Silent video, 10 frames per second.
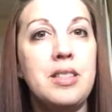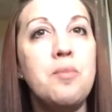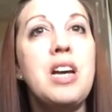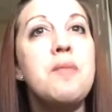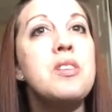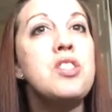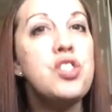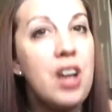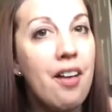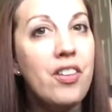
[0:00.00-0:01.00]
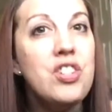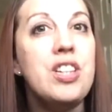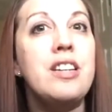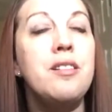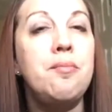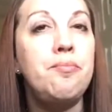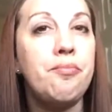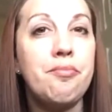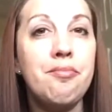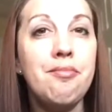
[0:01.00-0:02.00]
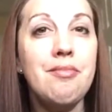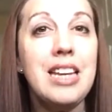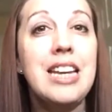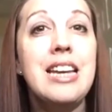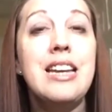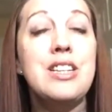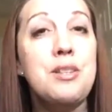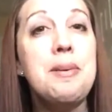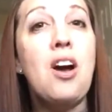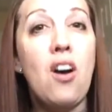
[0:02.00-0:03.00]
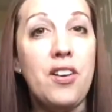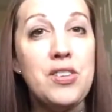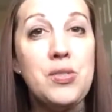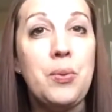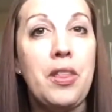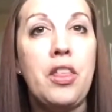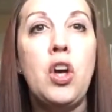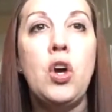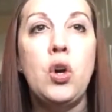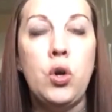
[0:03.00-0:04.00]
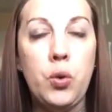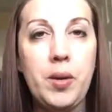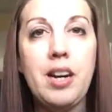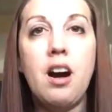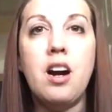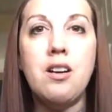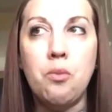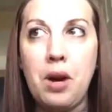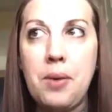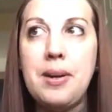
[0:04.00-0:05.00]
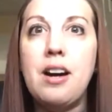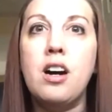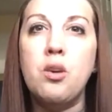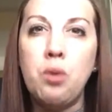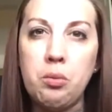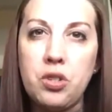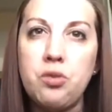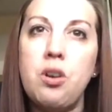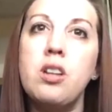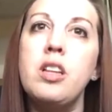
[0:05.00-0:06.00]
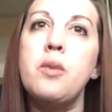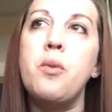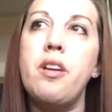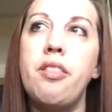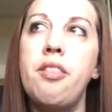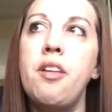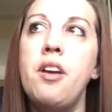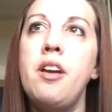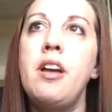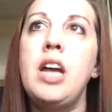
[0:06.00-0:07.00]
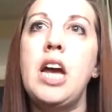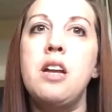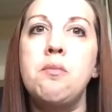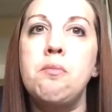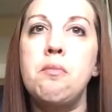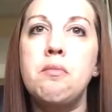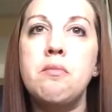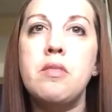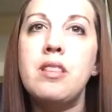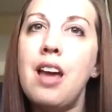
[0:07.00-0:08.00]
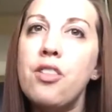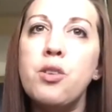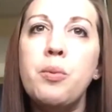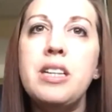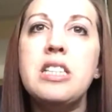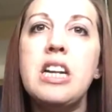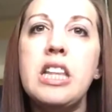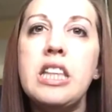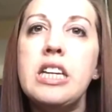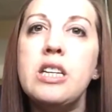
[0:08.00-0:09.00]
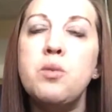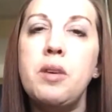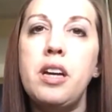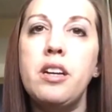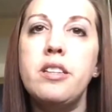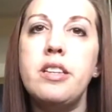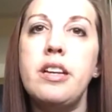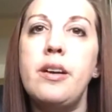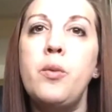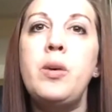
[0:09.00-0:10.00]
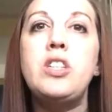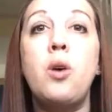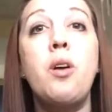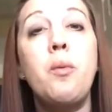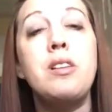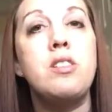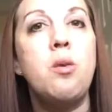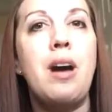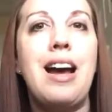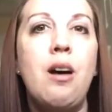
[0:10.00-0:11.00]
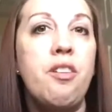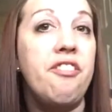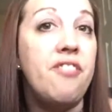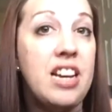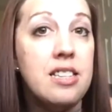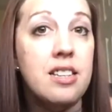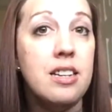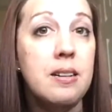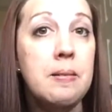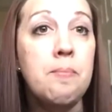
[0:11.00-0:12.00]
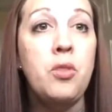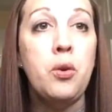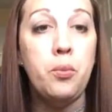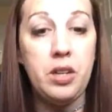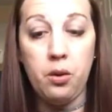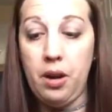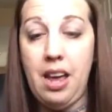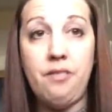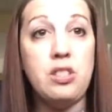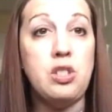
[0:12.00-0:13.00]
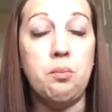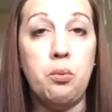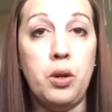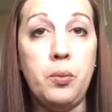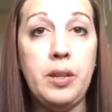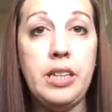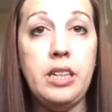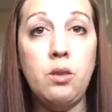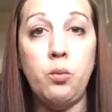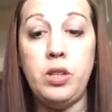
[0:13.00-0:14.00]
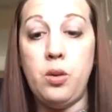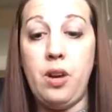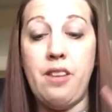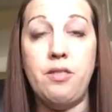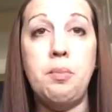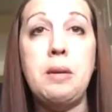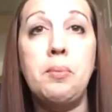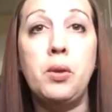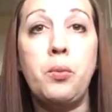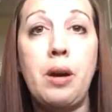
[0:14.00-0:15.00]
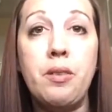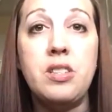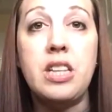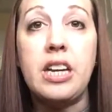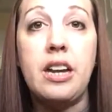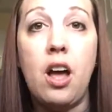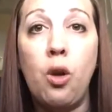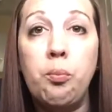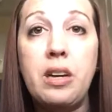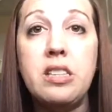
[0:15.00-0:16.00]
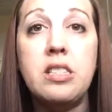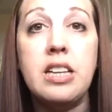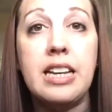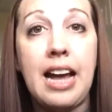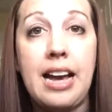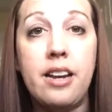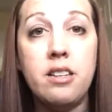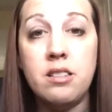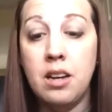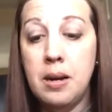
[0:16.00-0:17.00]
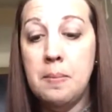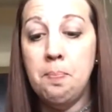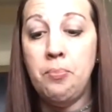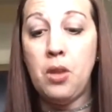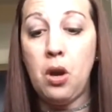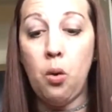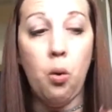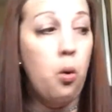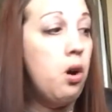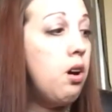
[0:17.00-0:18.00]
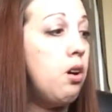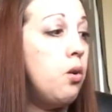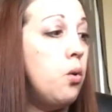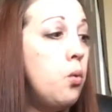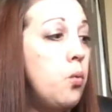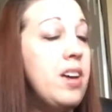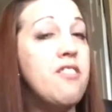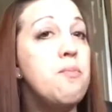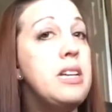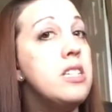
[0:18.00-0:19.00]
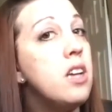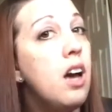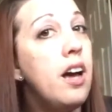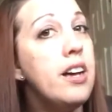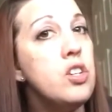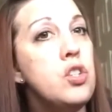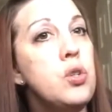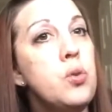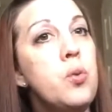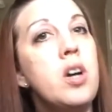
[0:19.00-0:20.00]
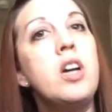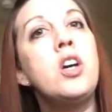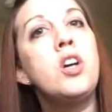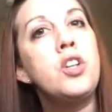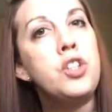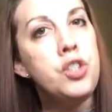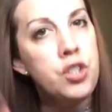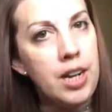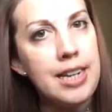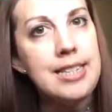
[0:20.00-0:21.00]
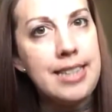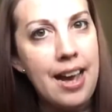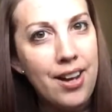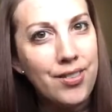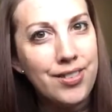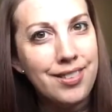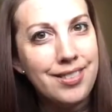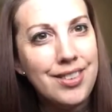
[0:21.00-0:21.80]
Sometimes it's challenging to be honest with who we are, where we are, what we're struggling with. And the other reason I think is because we don't always know how to face it. We don't have the support we need. We don't have the people around us that can help us and guide us. Or we have been taught to shut it down.